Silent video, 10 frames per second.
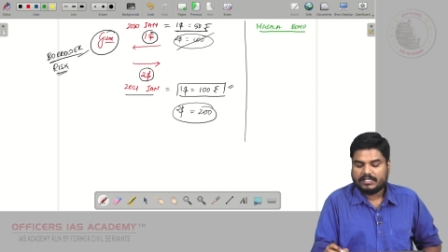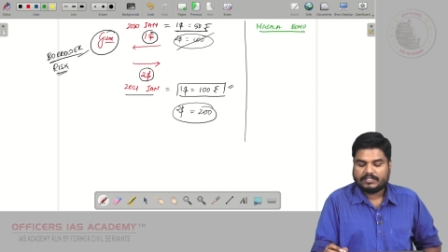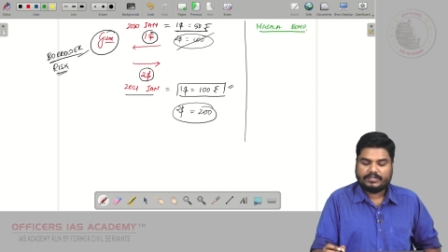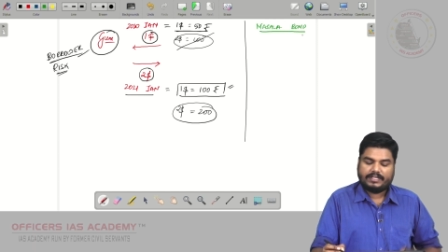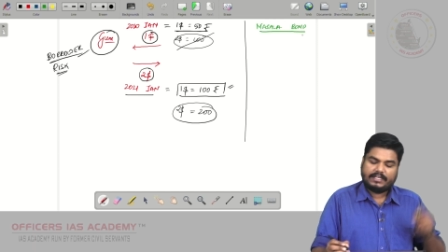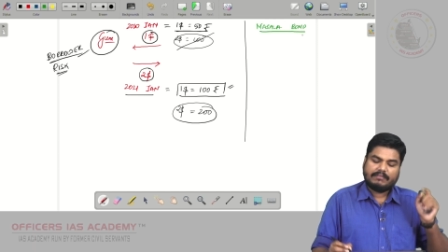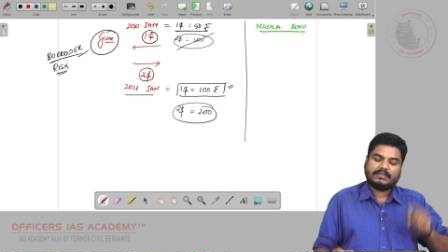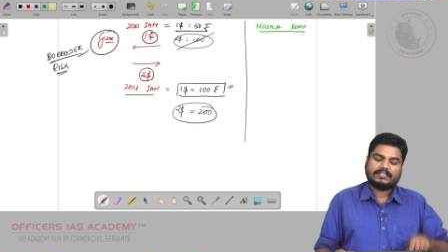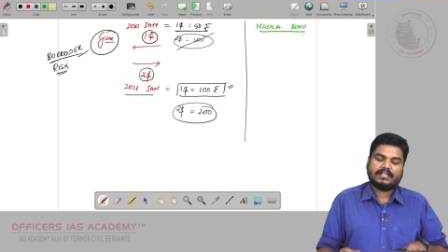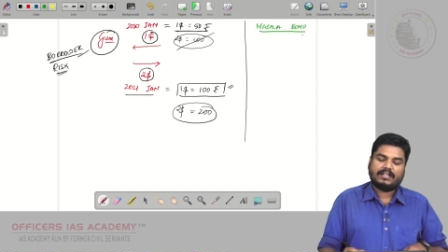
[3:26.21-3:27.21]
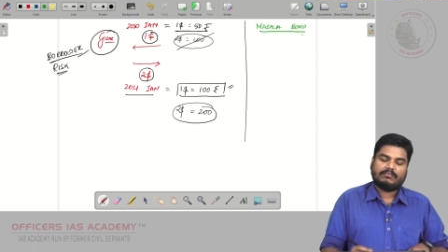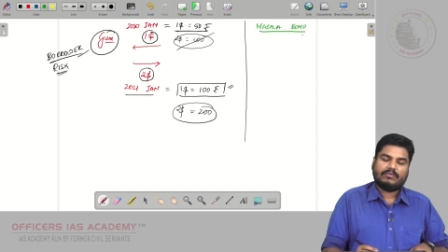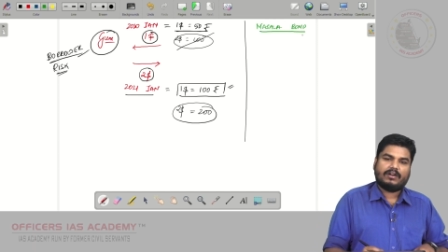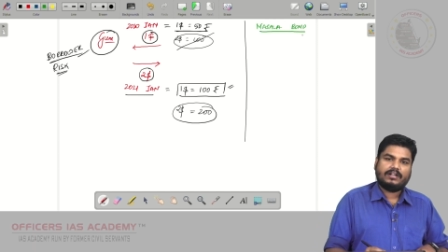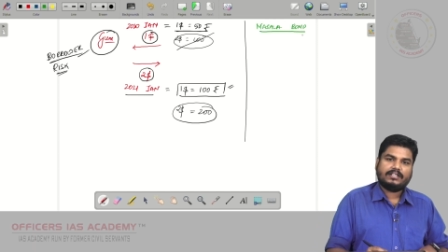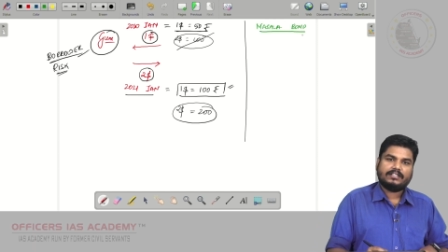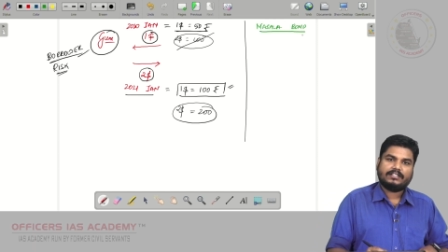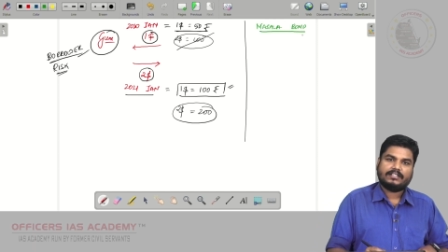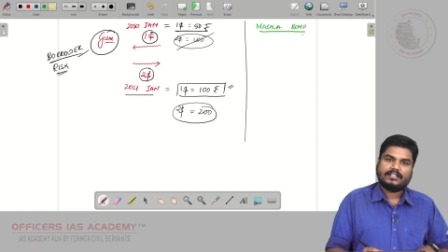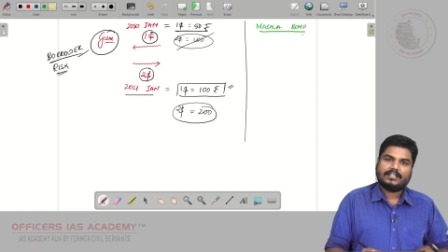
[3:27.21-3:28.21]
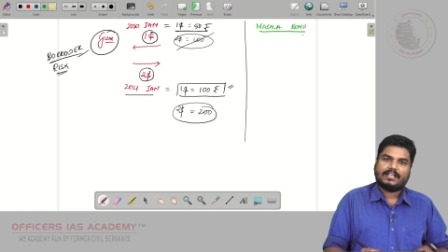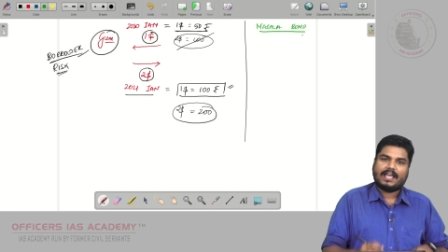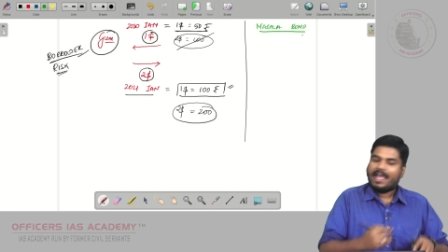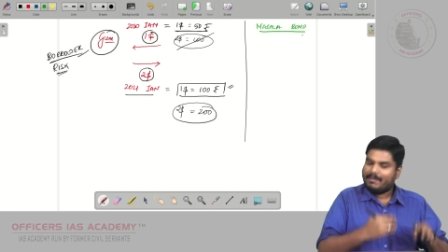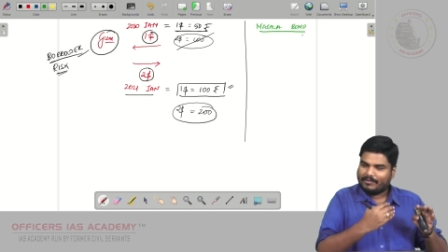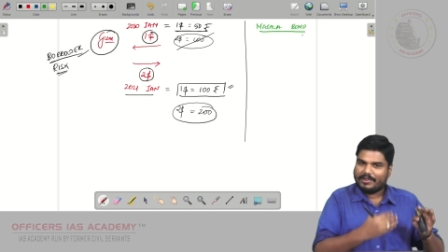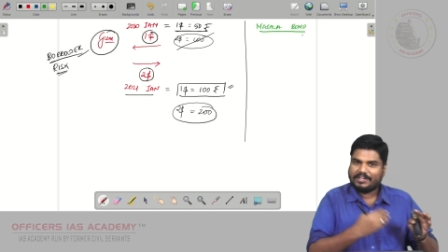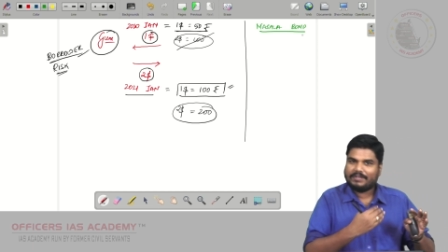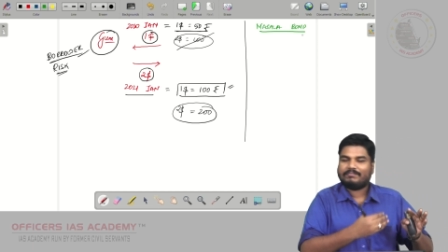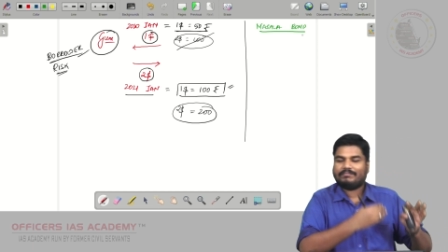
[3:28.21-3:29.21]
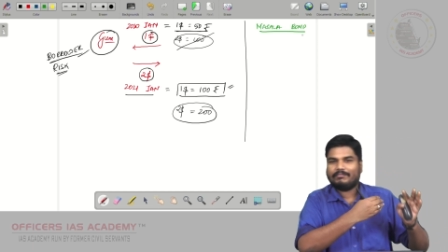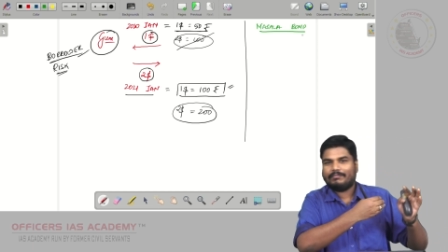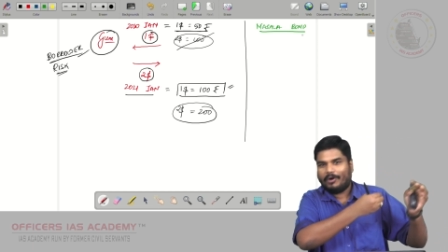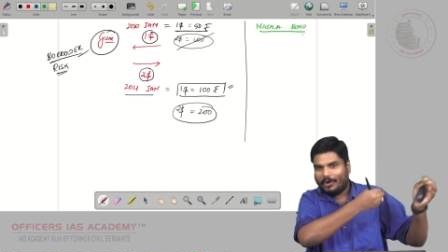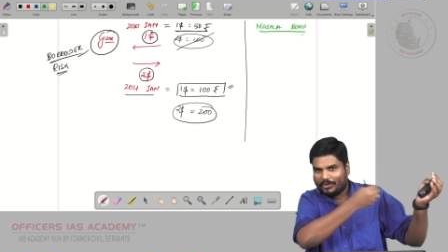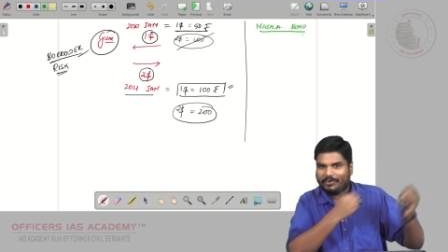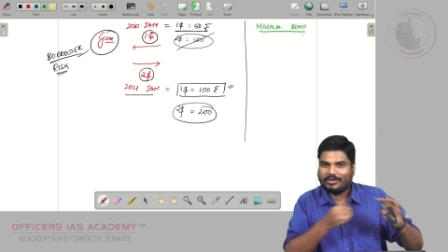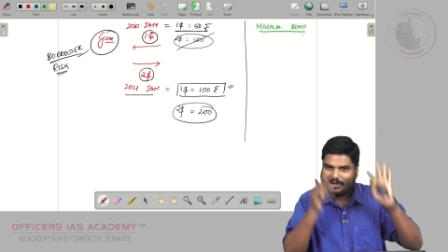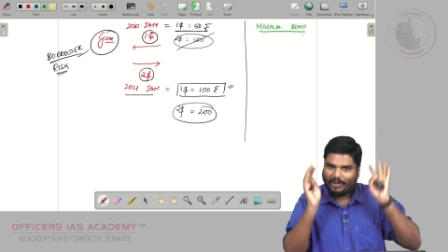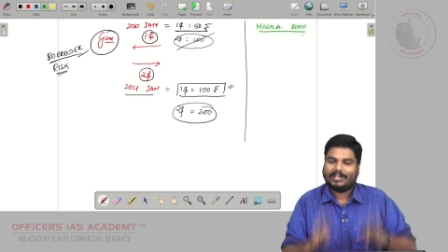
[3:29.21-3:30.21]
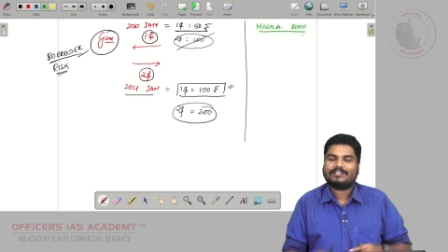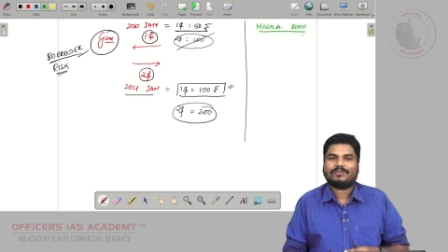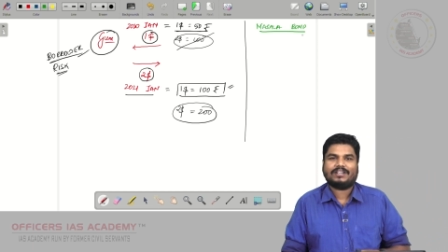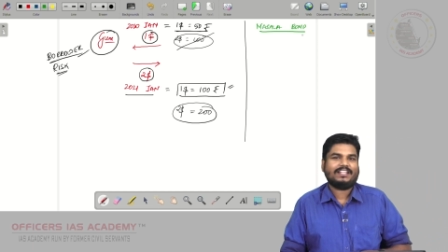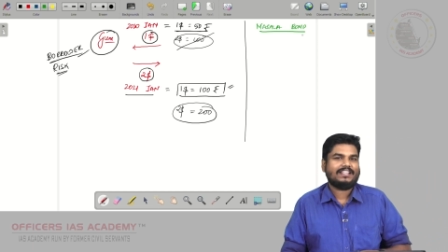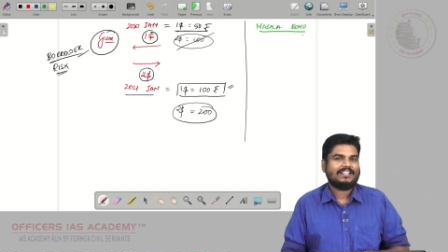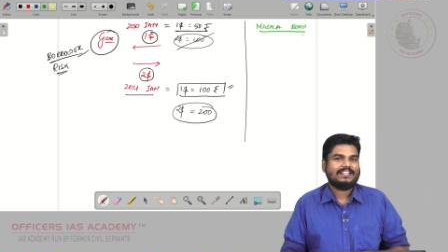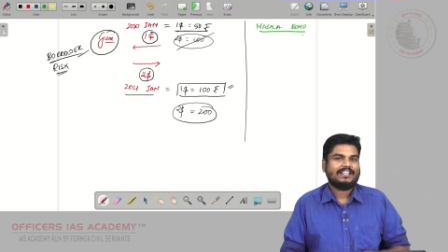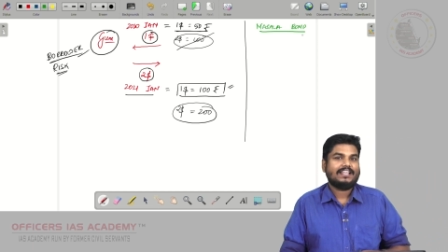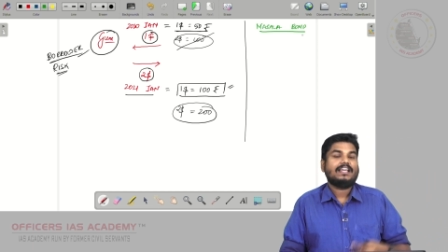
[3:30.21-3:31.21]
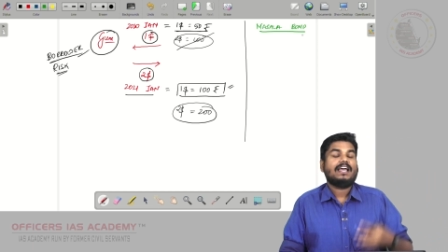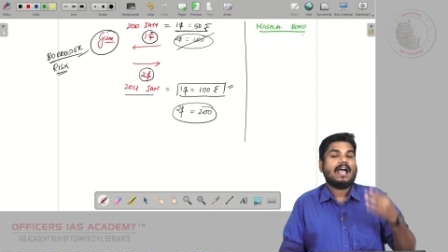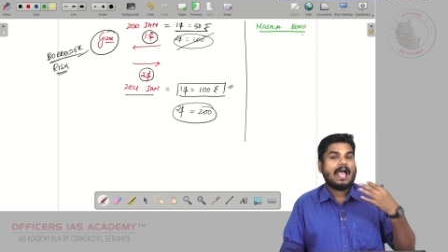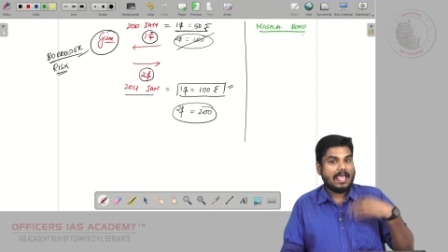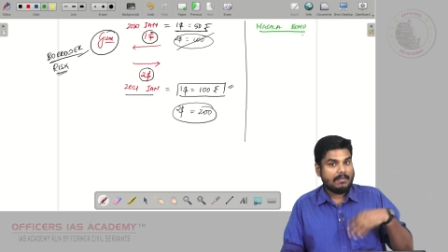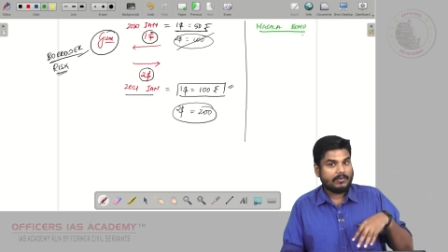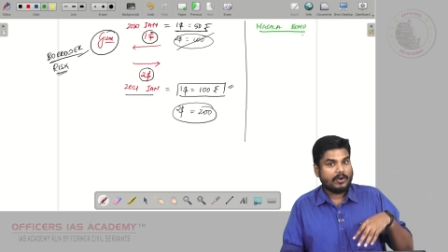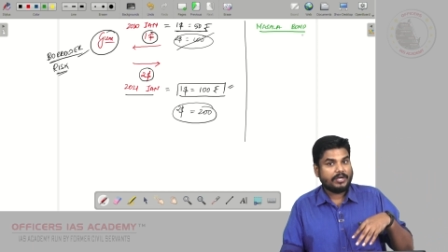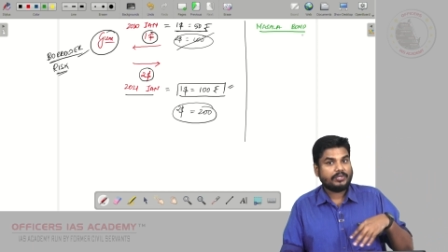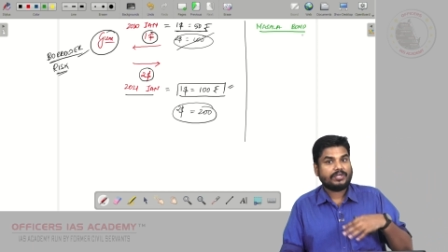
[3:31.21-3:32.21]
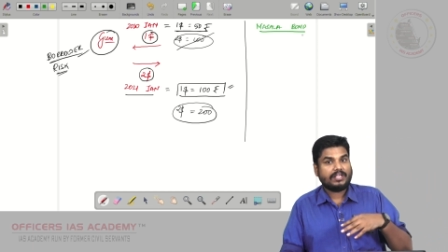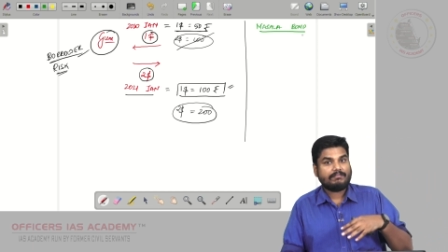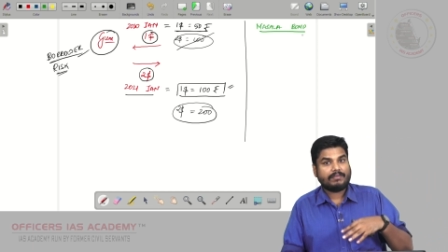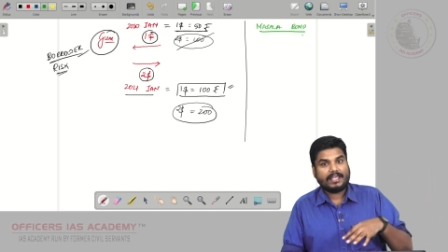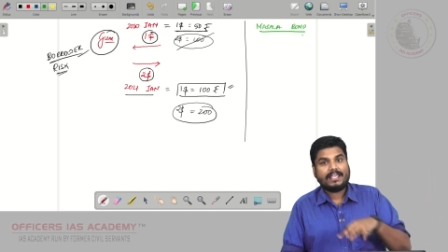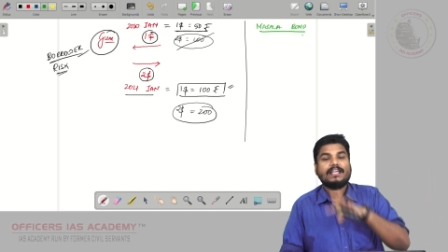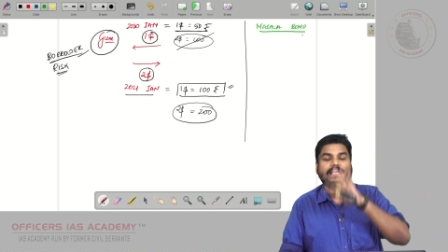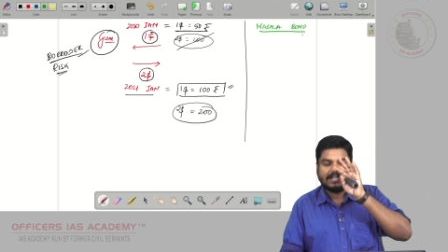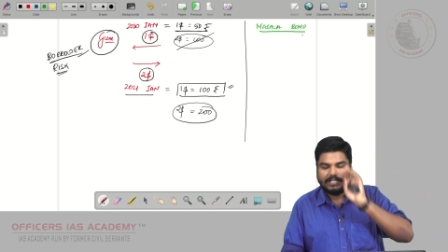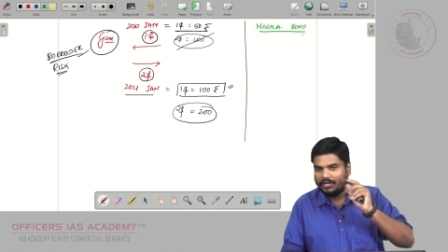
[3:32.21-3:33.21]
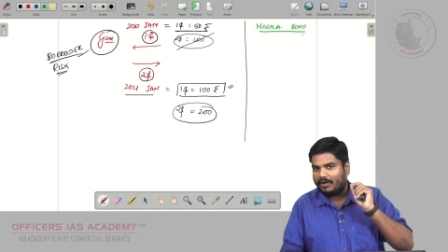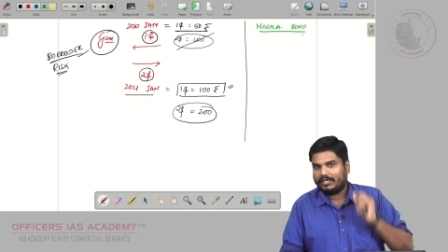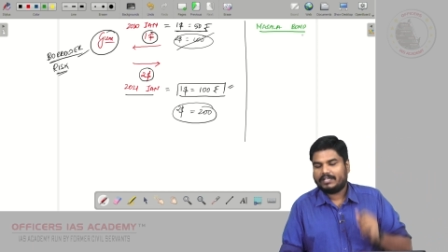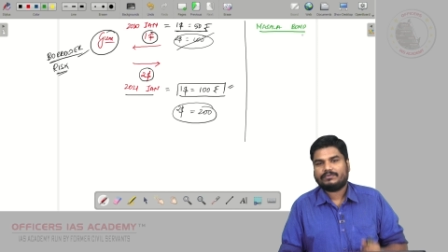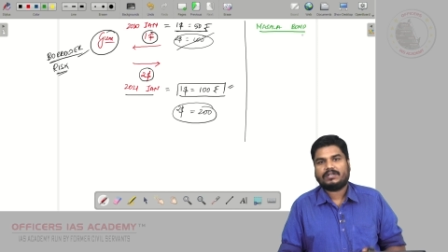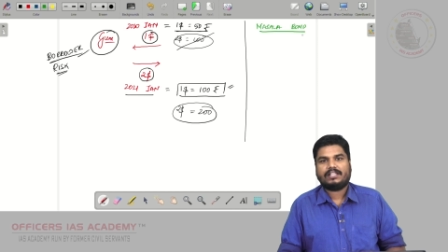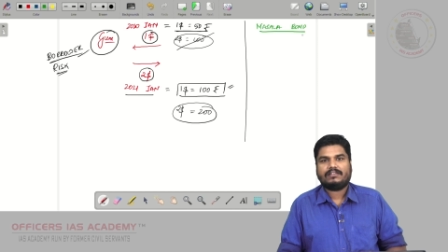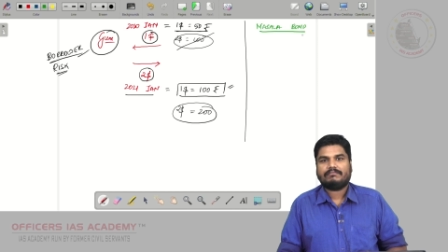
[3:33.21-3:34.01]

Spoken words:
So, in Masala bond, I am going to borrow dollars only. I am going to repay dollars only.